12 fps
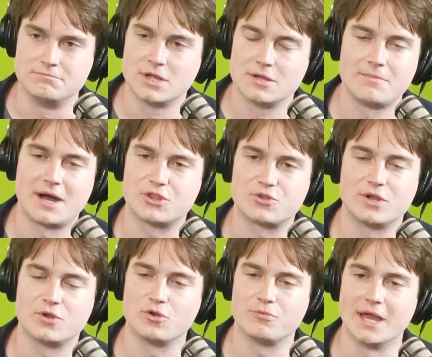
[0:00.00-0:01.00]
My 3
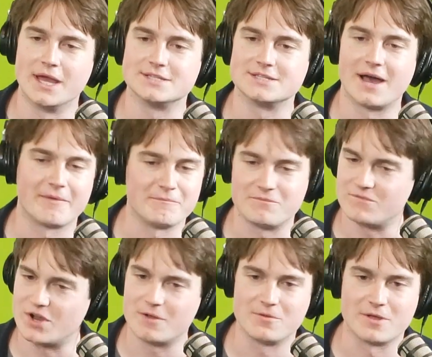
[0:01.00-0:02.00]
roommates, I'm
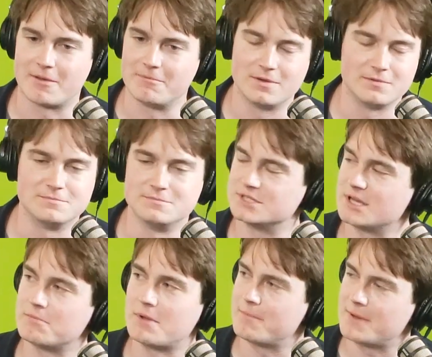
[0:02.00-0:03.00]
very, like some of
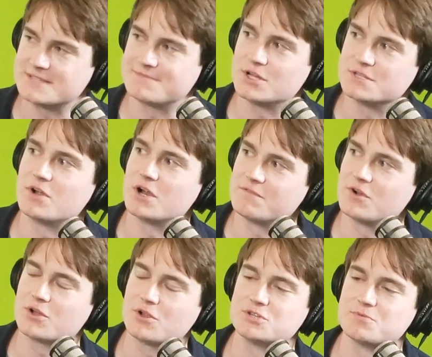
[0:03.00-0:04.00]
my best friends, very
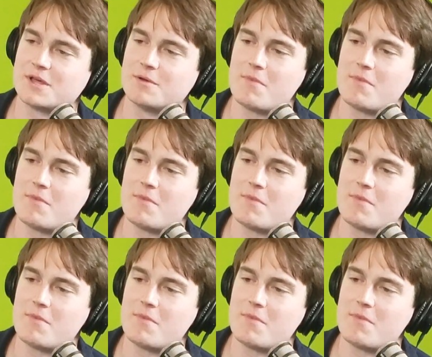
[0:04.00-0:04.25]
close with them.